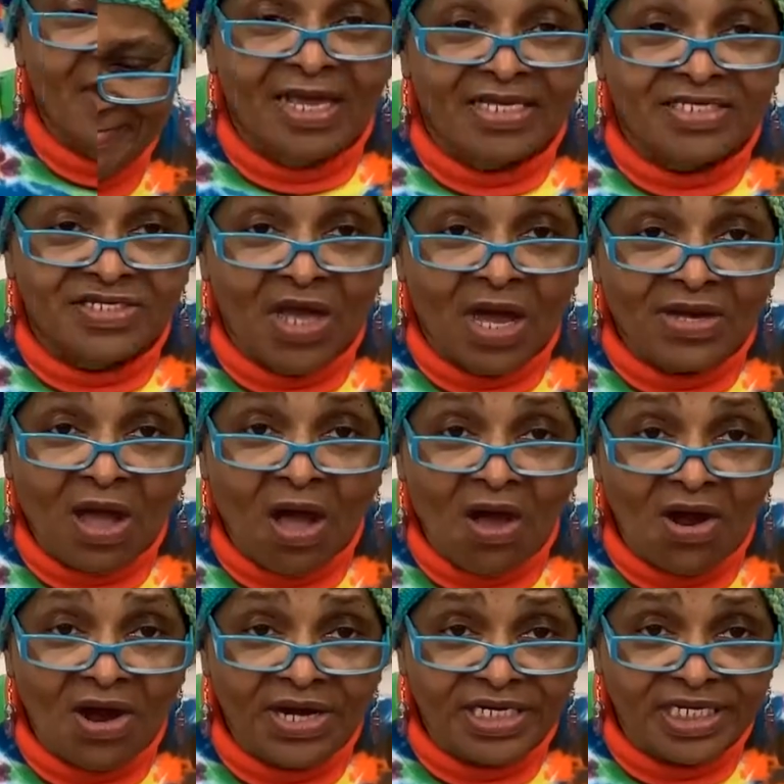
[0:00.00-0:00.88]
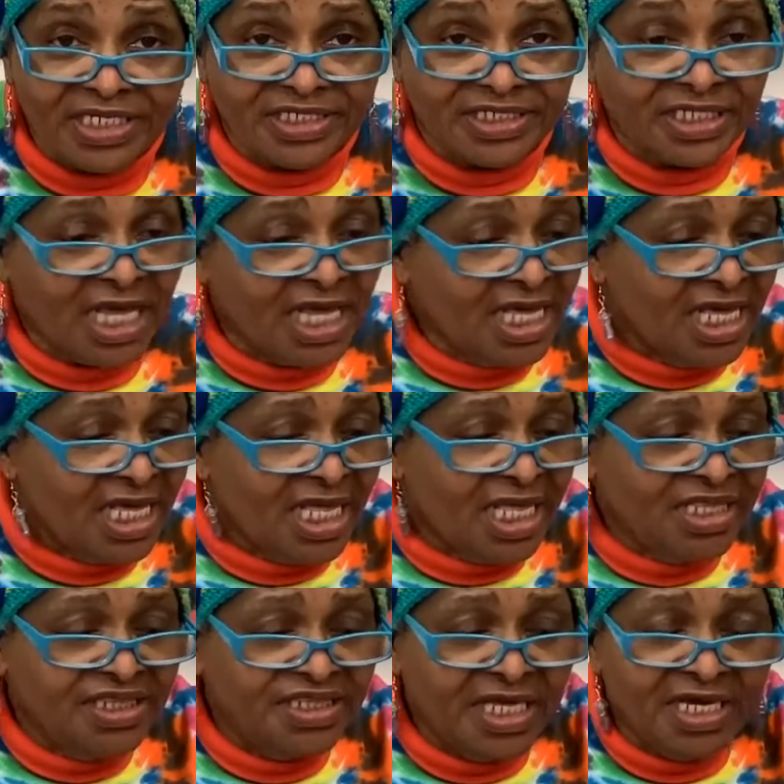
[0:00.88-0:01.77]
Young artists,
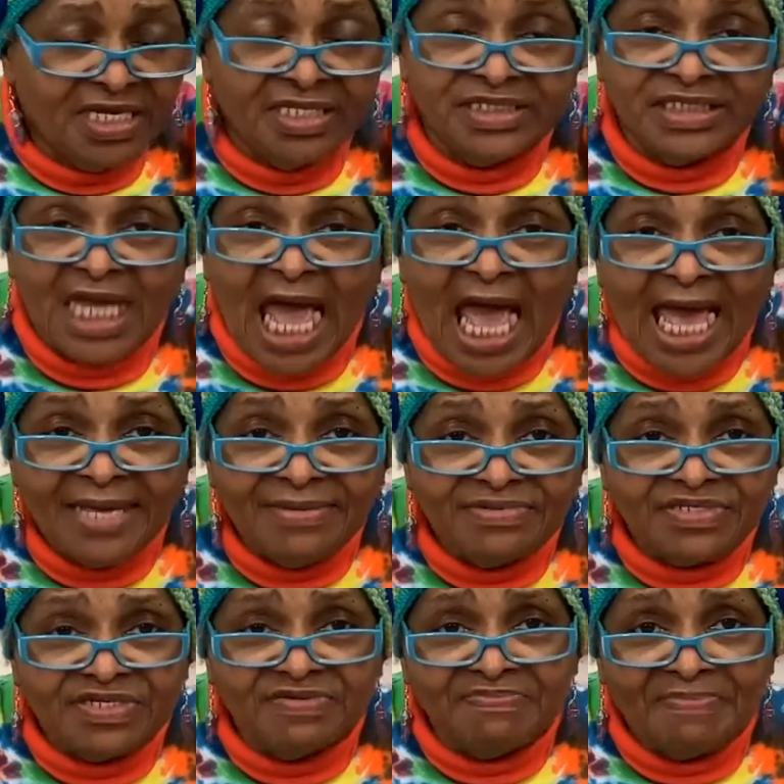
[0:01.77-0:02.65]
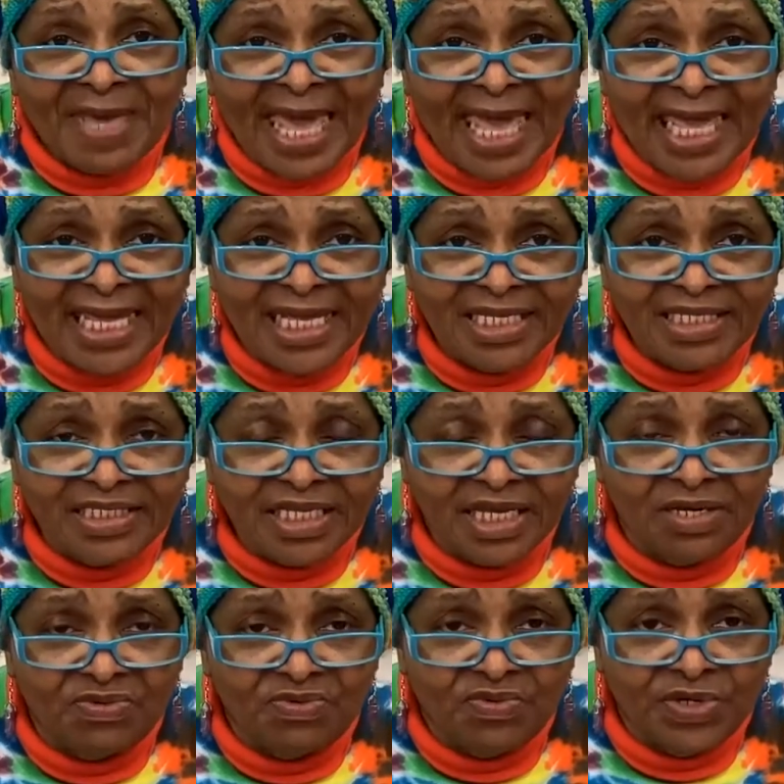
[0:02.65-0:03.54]
the types of paint
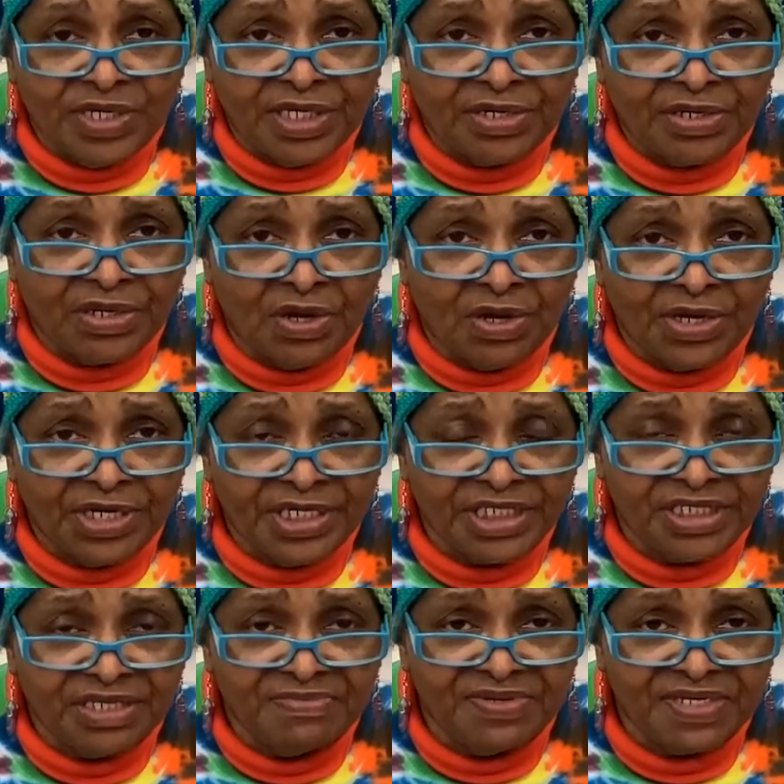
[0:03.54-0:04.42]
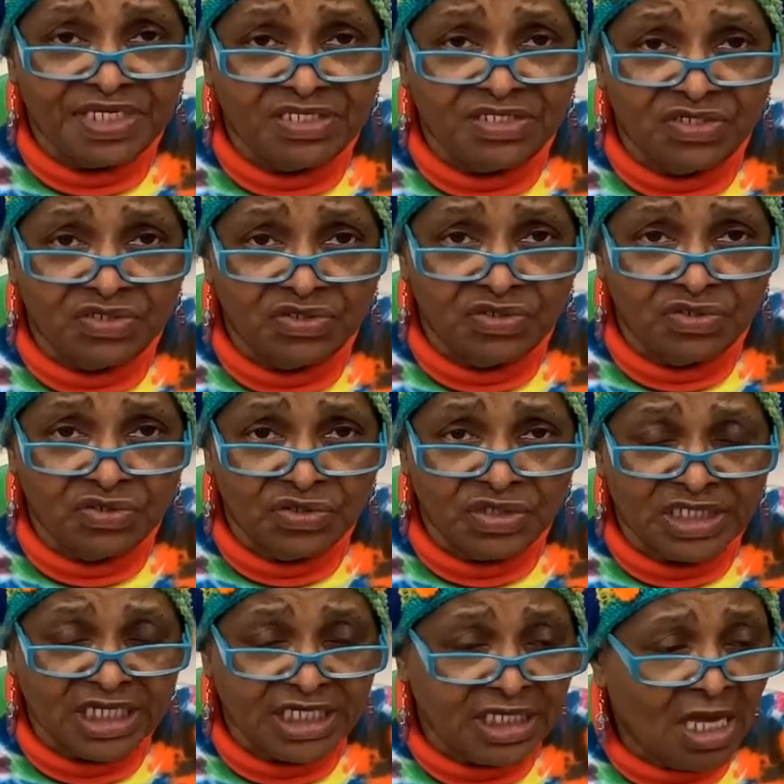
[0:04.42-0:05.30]
that we are going to be
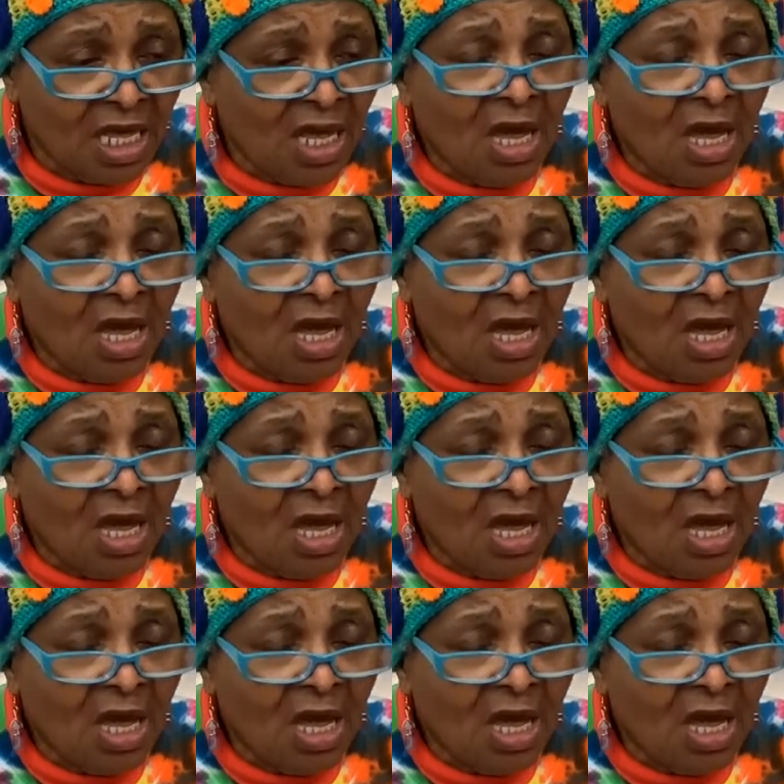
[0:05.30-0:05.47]
using